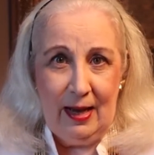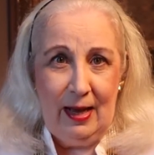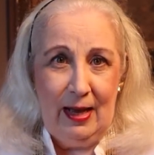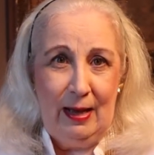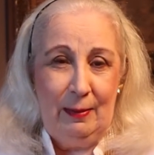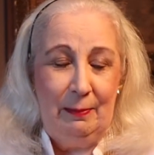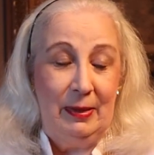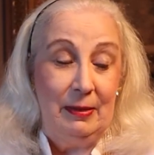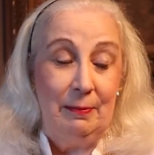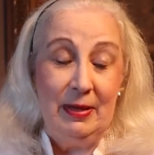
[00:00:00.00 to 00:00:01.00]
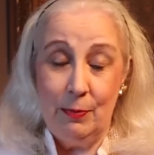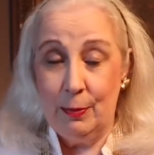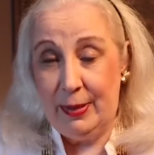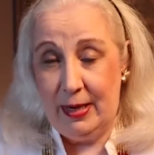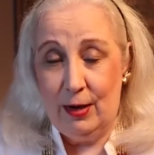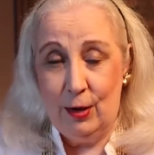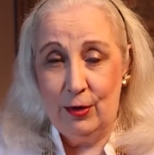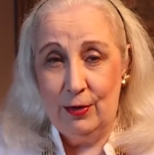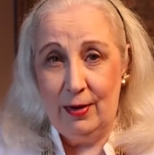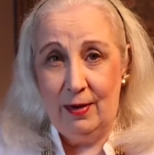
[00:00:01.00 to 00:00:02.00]
But be
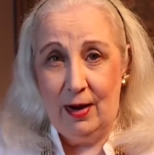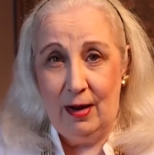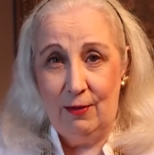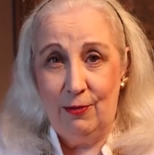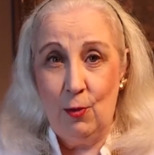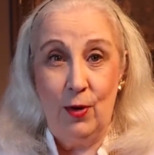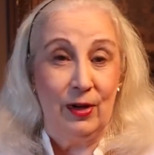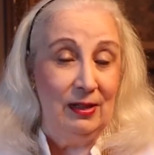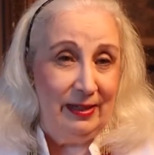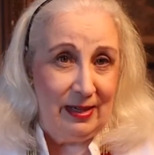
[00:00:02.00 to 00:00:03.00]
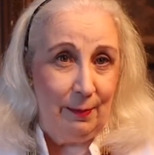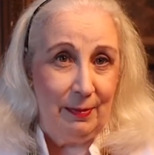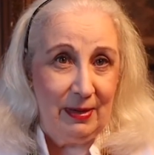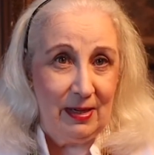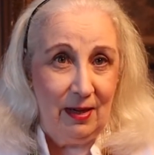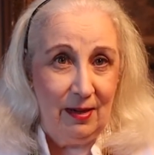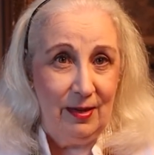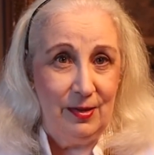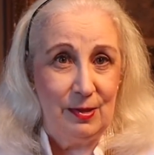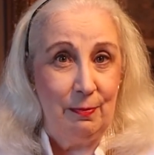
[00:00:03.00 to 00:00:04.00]
prepared for cleanup,
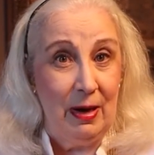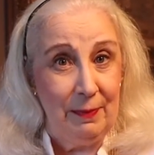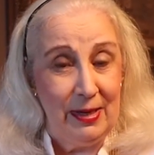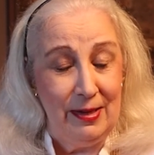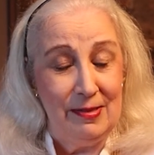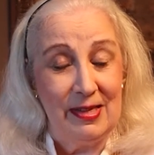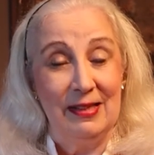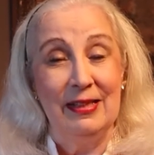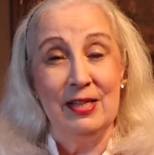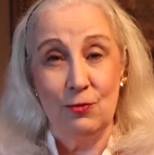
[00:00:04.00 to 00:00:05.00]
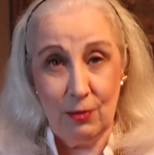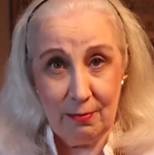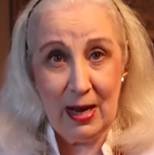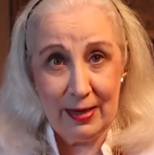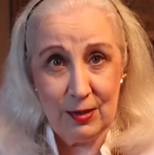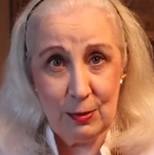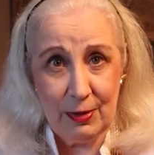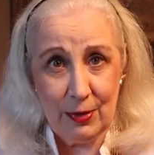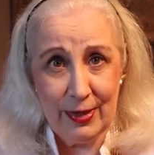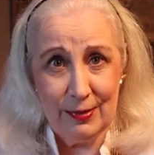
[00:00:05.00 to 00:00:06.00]
because puppies, at least from my
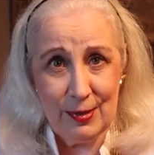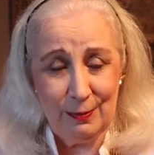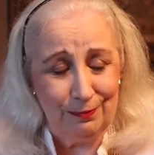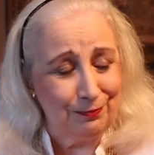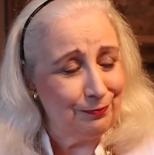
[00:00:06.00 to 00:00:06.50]
experience,